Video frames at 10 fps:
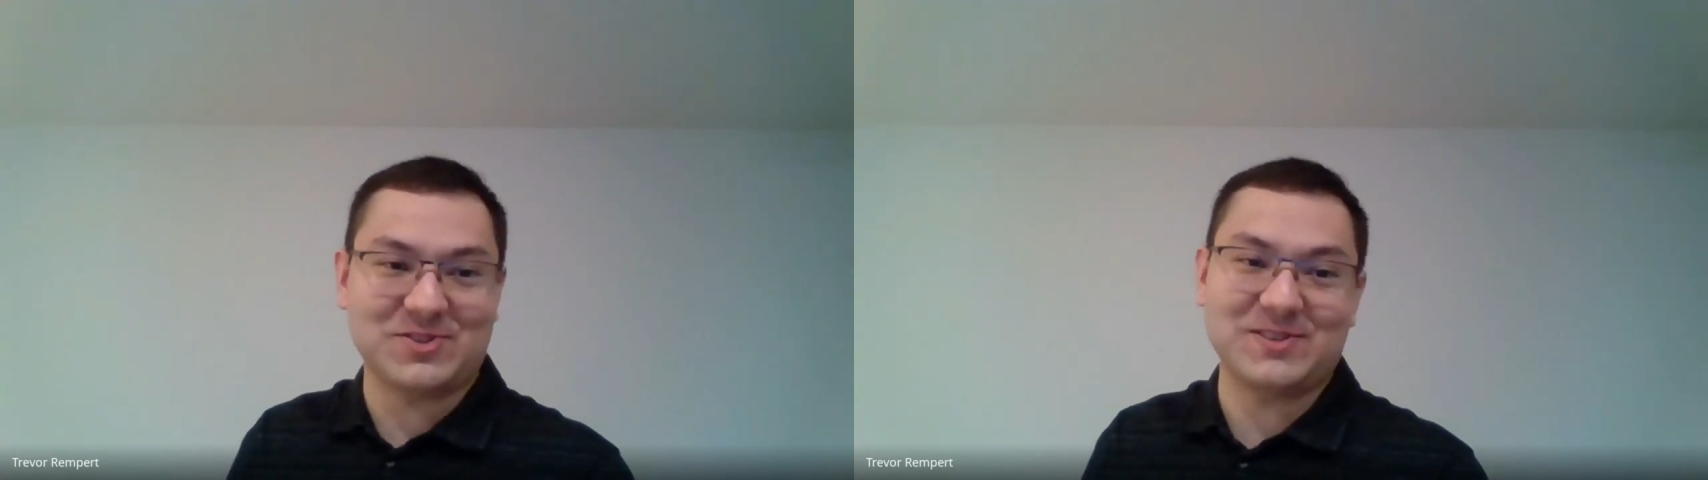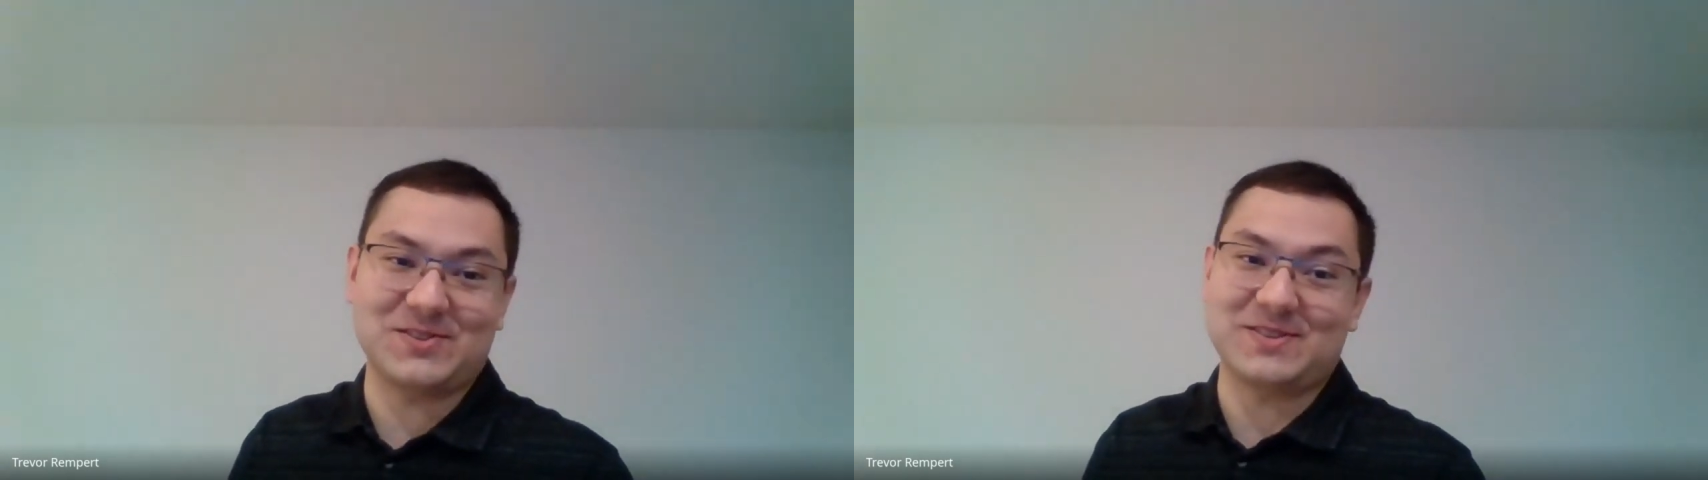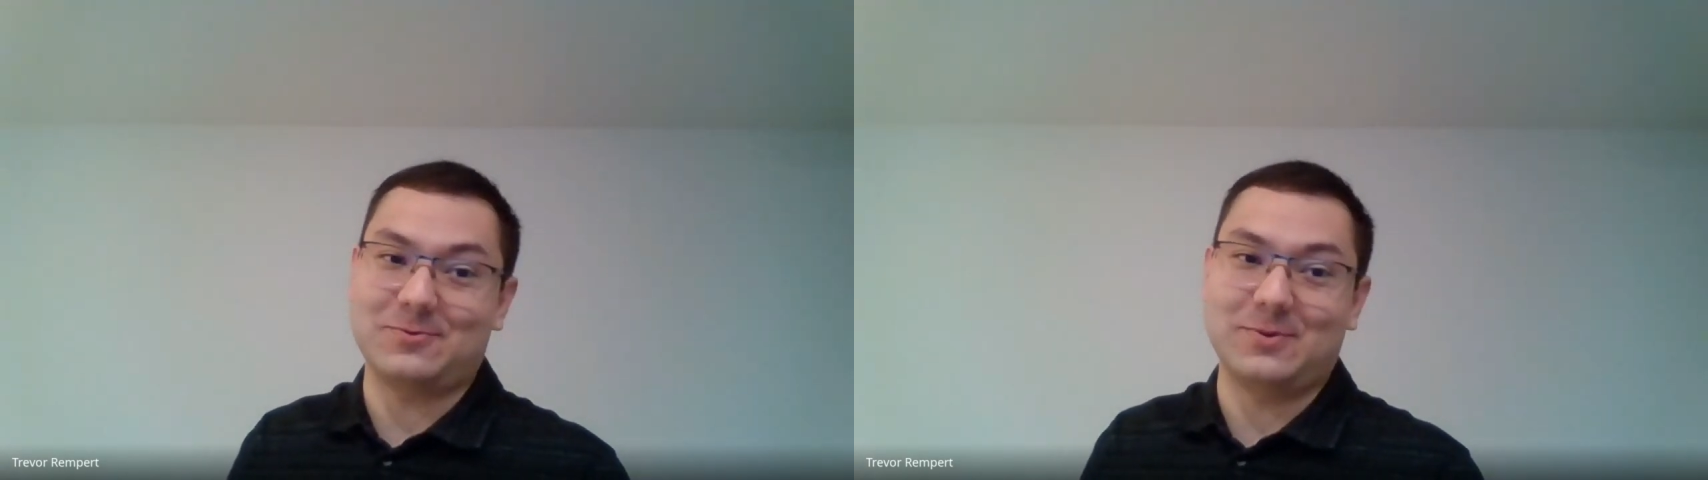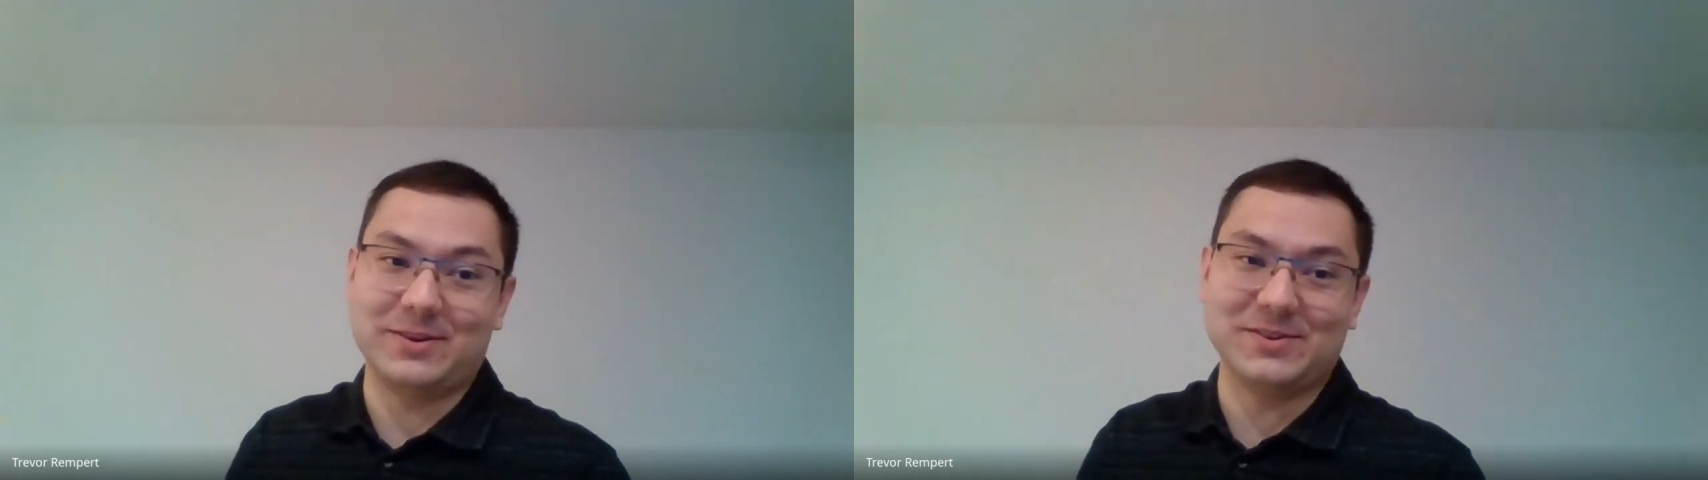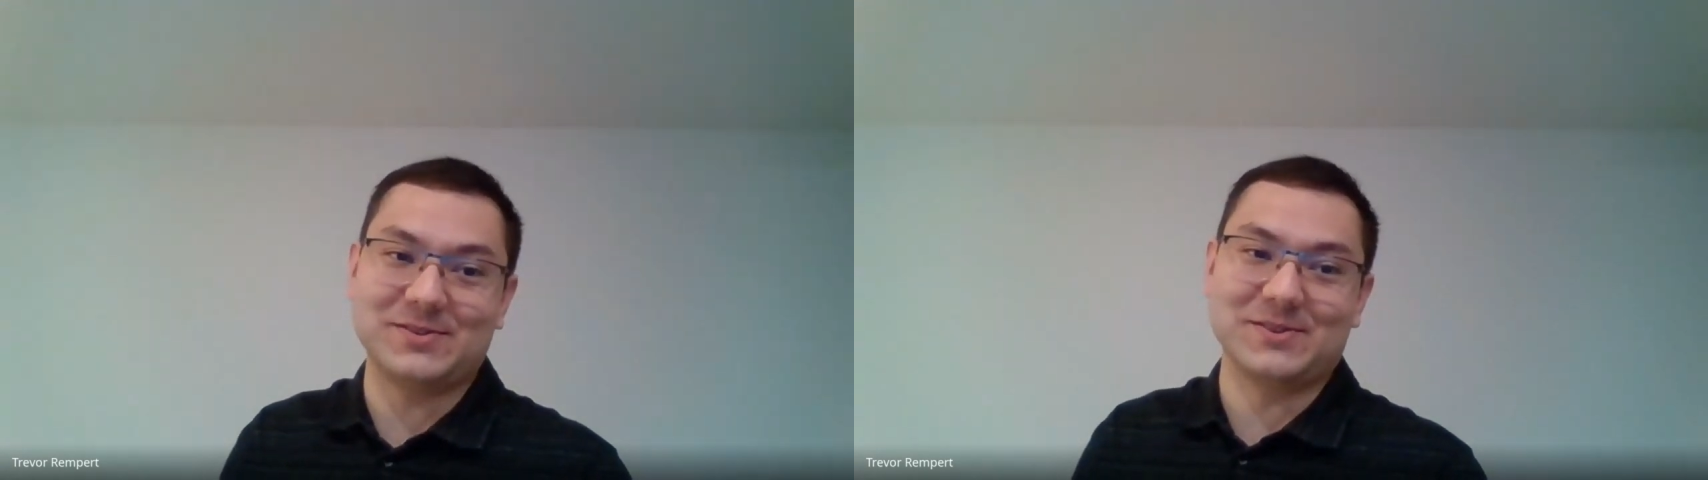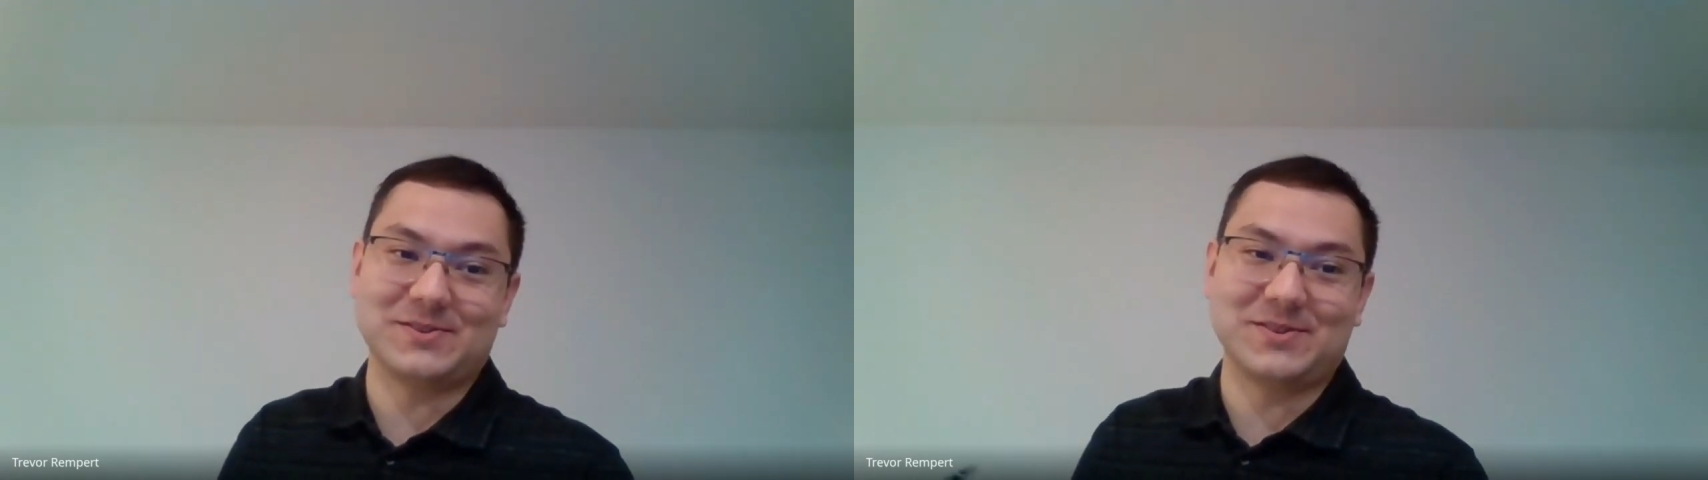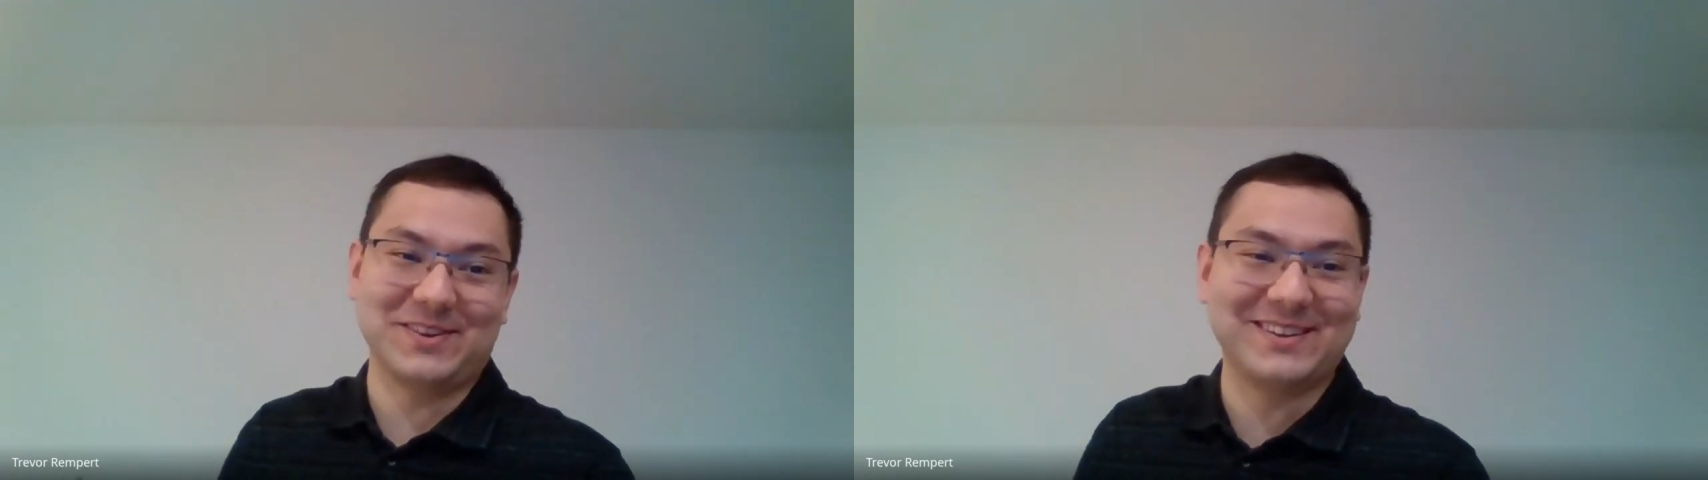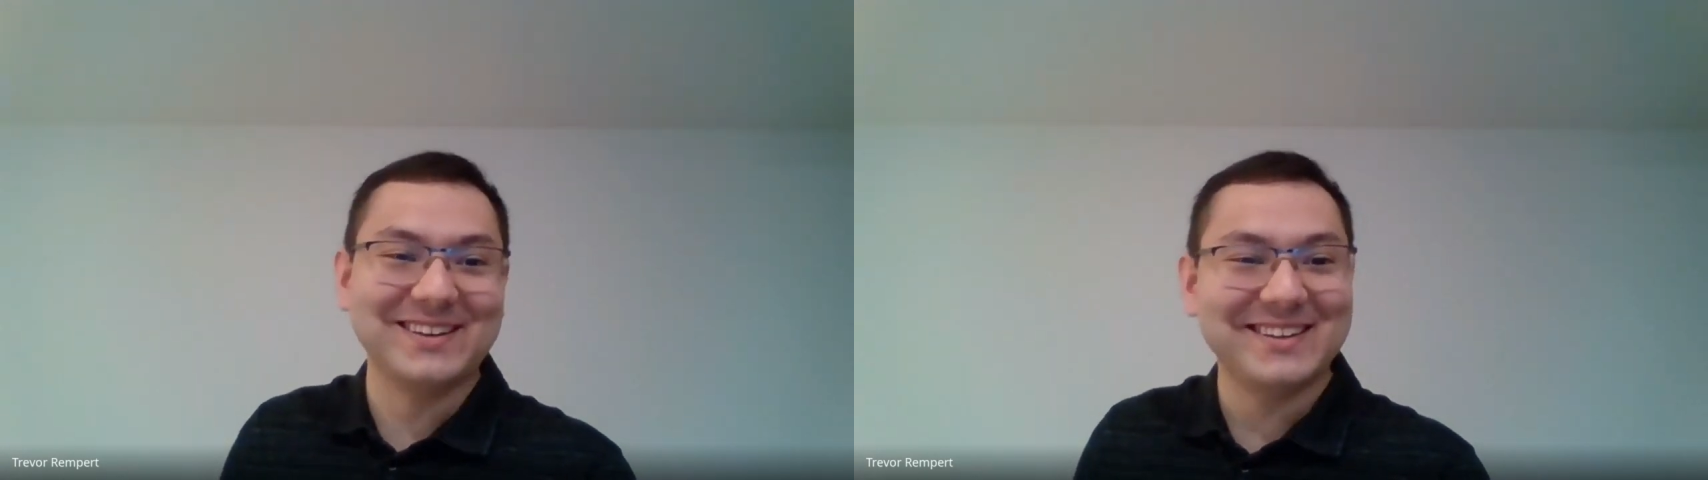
because it's like, what is this thing?